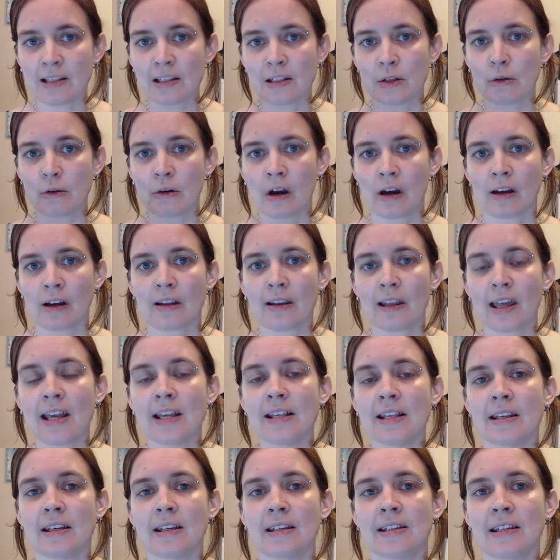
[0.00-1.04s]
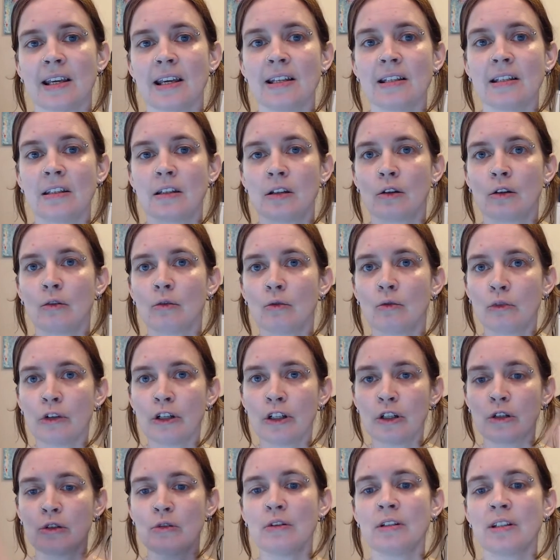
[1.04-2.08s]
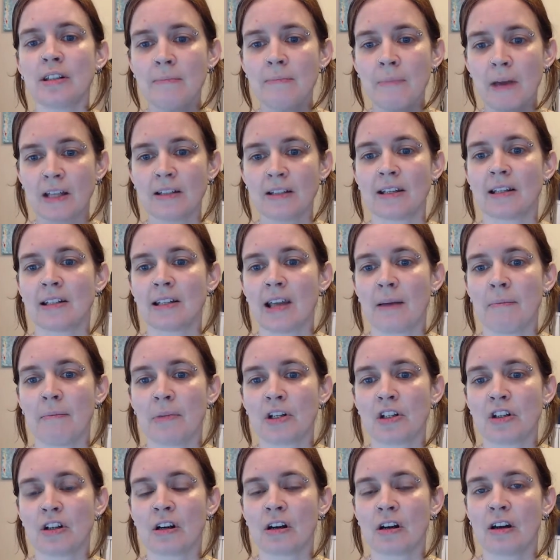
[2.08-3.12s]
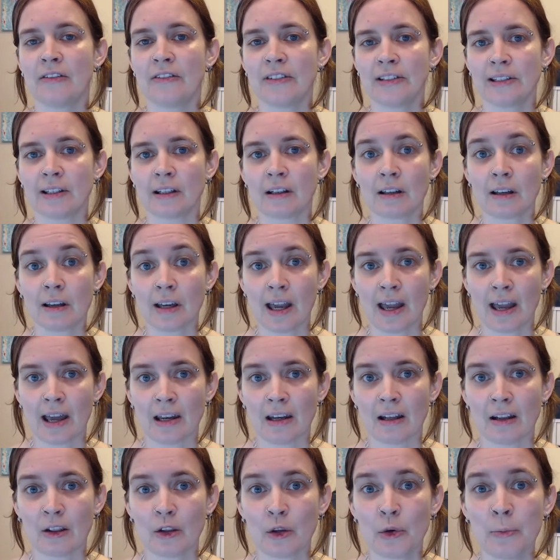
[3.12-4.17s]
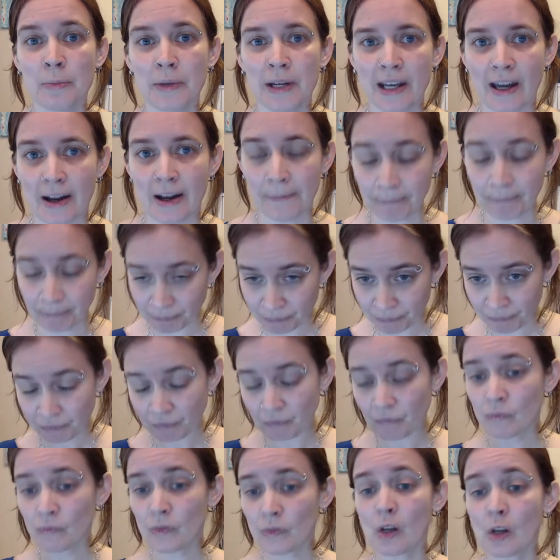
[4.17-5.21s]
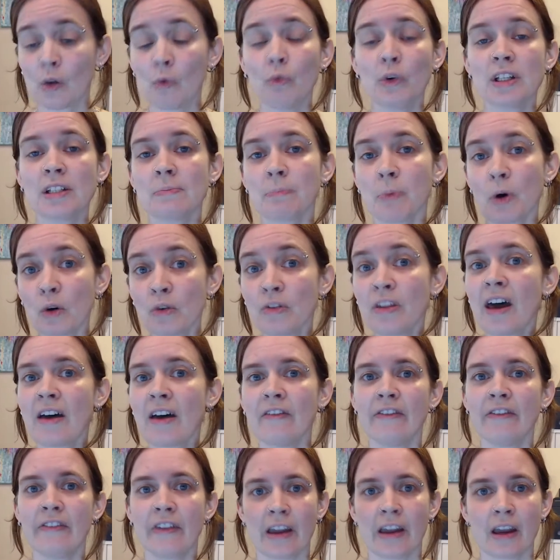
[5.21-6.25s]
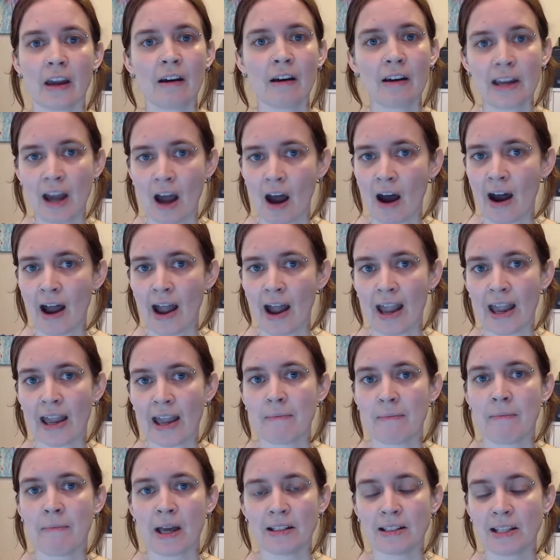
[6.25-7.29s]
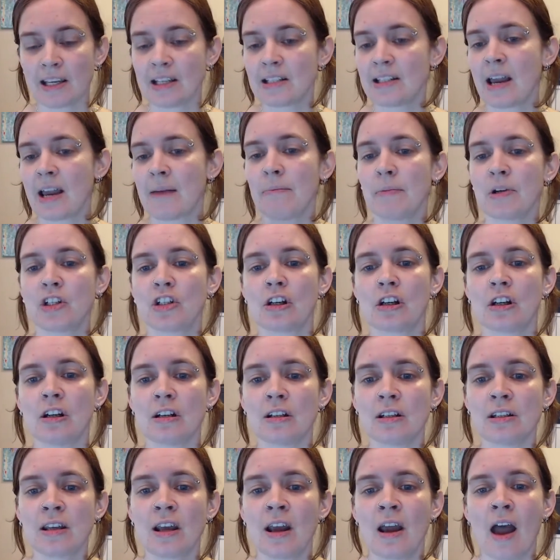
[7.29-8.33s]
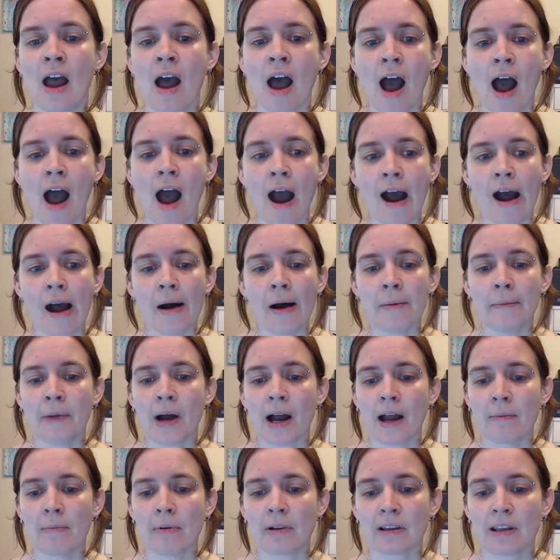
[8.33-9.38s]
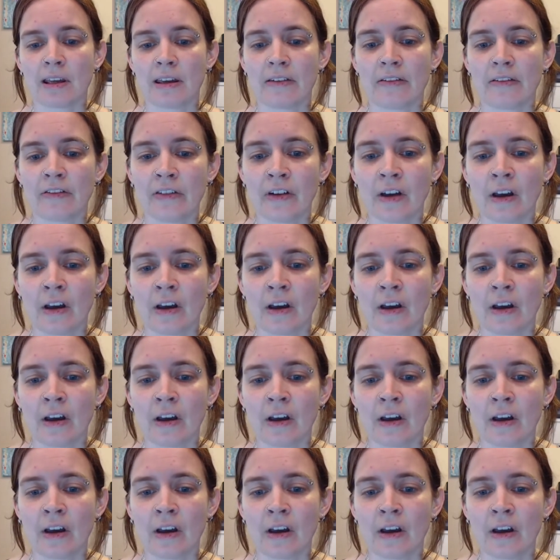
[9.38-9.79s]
to our glazes is to reduce the melting temperature of silica and alumina, which both have very high melting temperatures. I believe